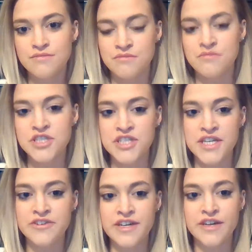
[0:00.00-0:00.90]

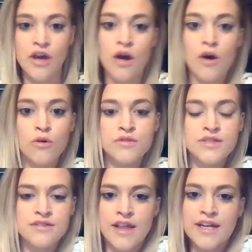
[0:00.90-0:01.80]
machinery codes
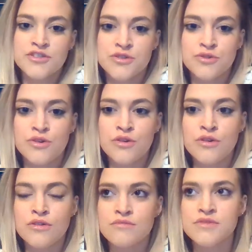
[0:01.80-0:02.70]
and
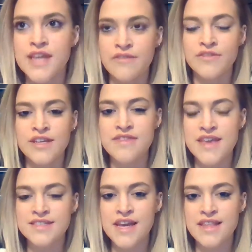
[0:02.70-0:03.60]
electrical safety and
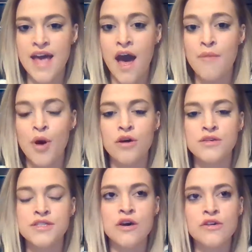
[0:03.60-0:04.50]
things like that, but
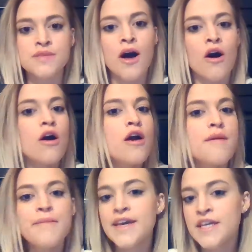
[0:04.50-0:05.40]
also it's about
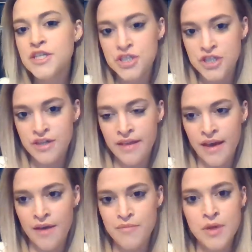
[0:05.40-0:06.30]
making sure
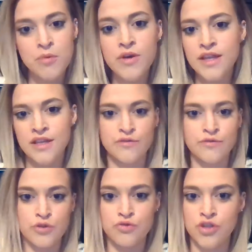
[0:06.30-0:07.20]
that people get their
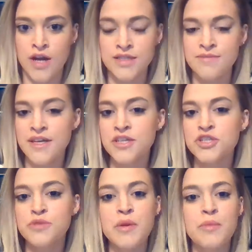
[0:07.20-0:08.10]
flu shots, making
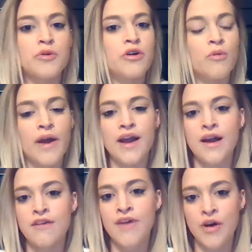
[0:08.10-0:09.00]
sure people are
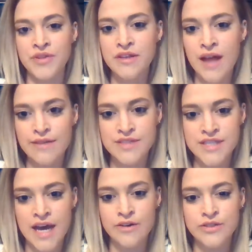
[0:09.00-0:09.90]
aware of healthy
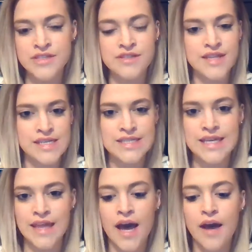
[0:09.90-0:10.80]
lifestyles and things
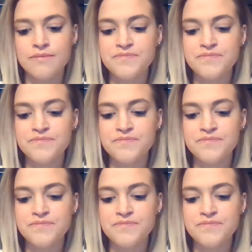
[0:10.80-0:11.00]
like that.